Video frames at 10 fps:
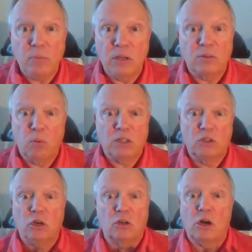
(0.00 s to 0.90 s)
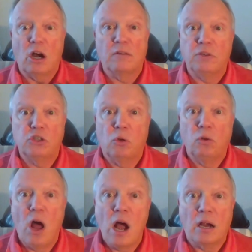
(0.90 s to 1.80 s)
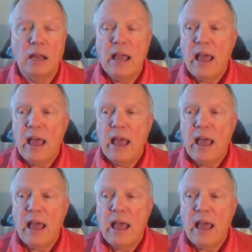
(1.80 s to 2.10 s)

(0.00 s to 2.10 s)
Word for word: What what took Carnival so long?